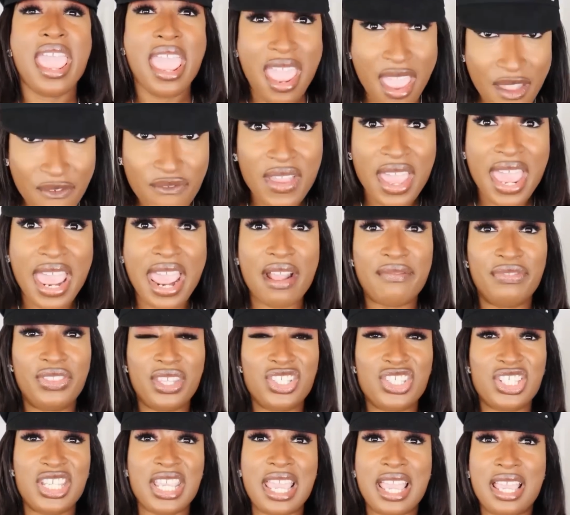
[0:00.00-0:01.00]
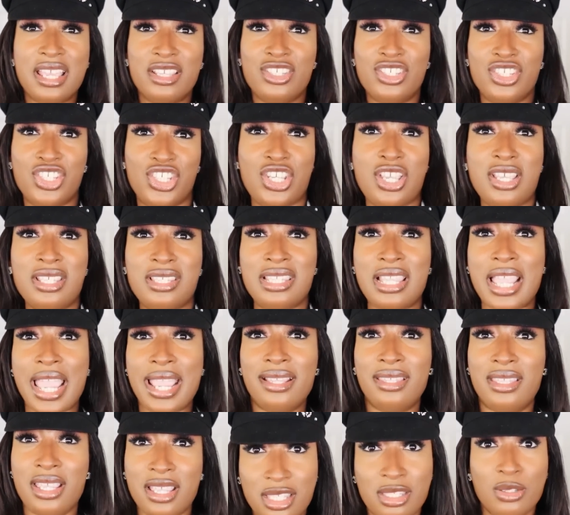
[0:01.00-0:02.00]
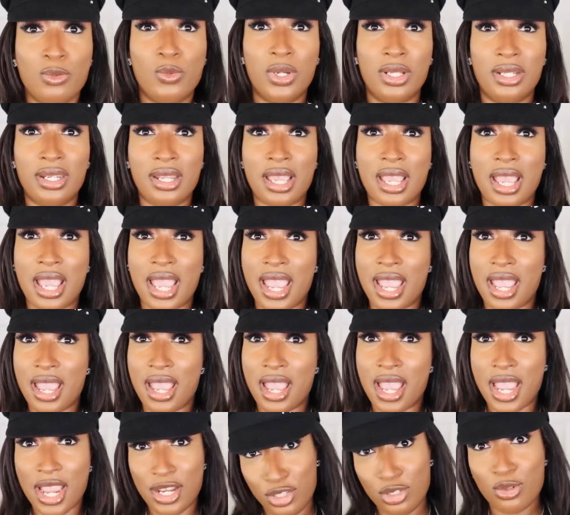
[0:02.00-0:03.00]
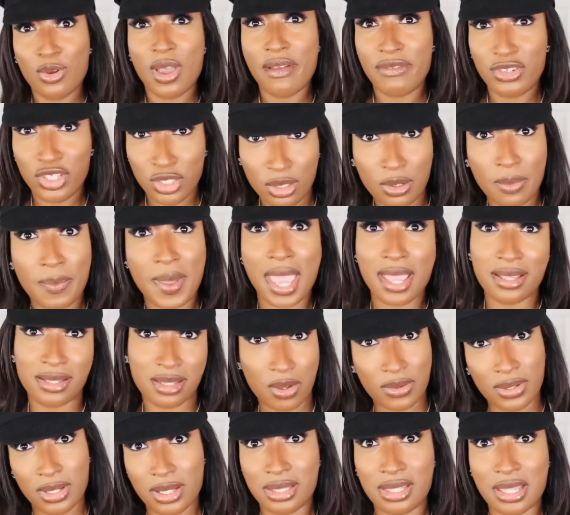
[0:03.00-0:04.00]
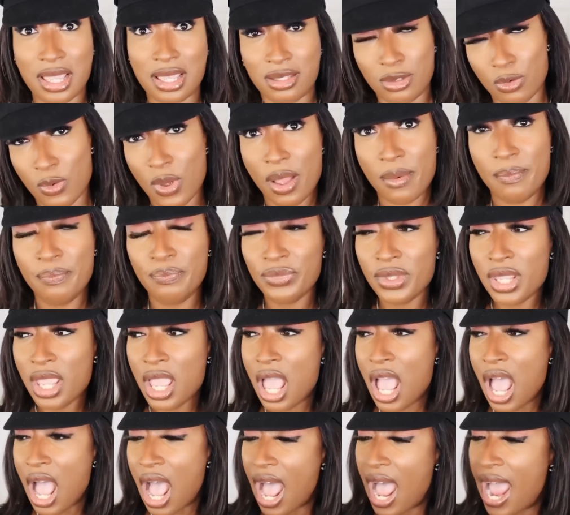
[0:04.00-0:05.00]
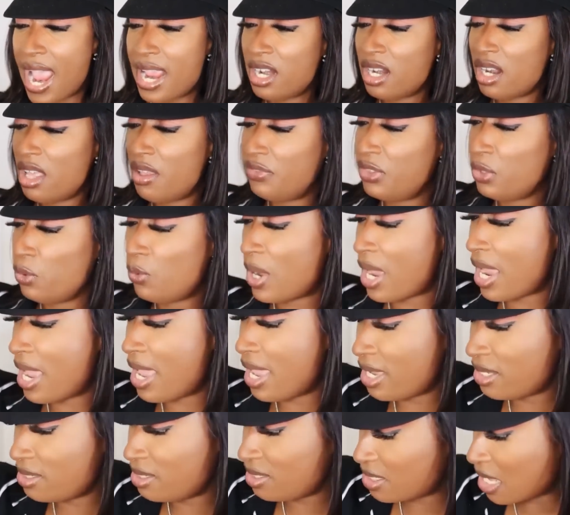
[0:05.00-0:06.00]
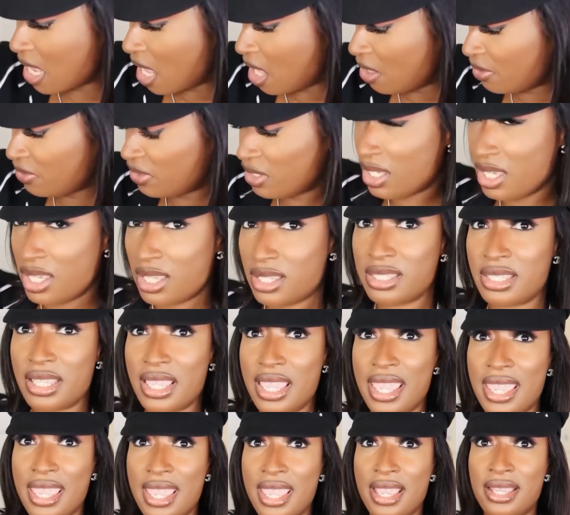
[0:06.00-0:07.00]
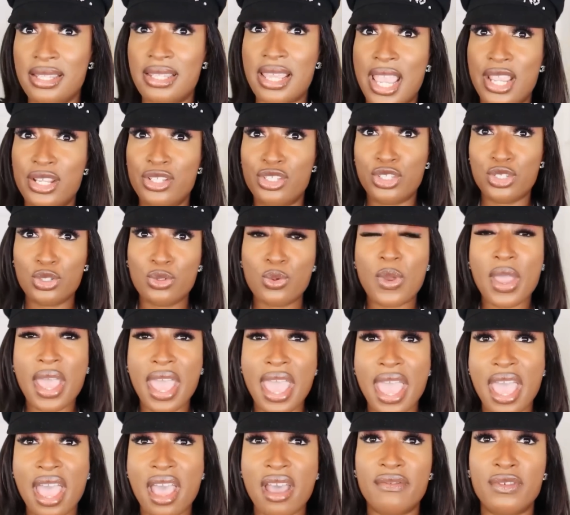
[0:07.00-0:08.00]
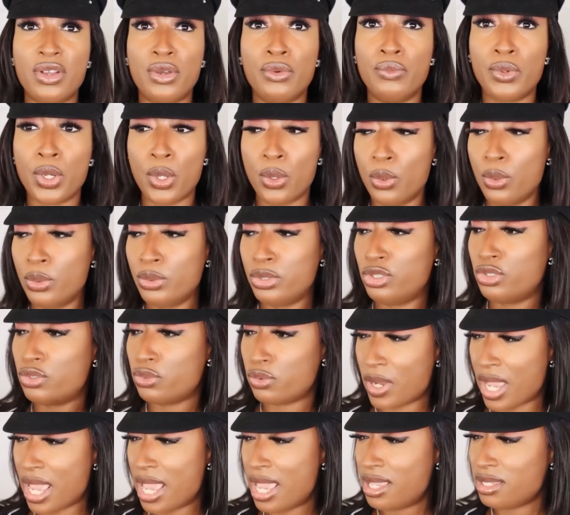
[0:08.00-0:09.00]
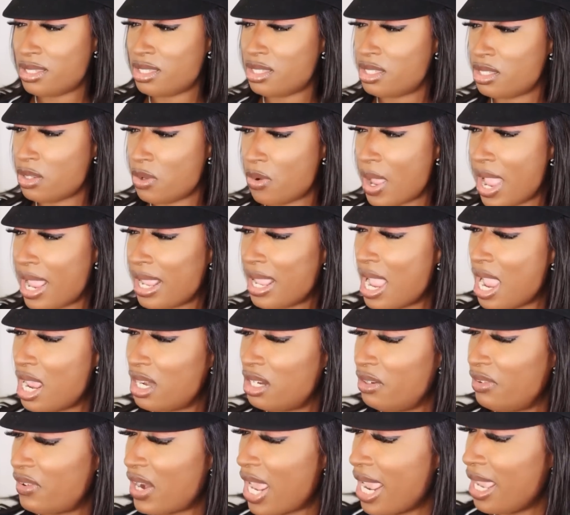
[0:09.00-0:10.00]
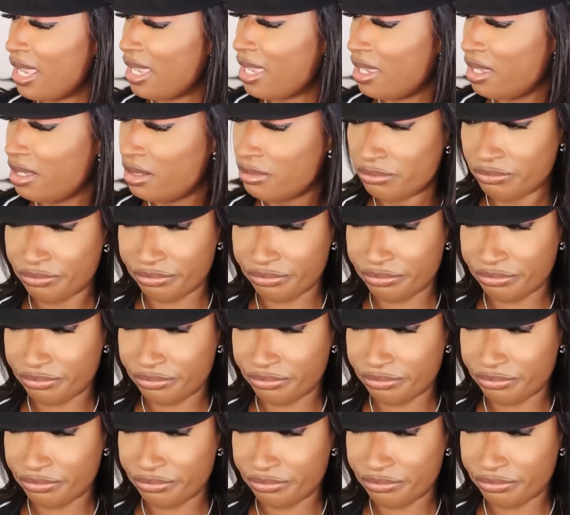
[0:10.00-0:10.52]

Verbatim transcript: if I have the chance, just like this one. I do have shoulder pads on this as well. I love the way I style this and I do have a Rhode dress so I kind of like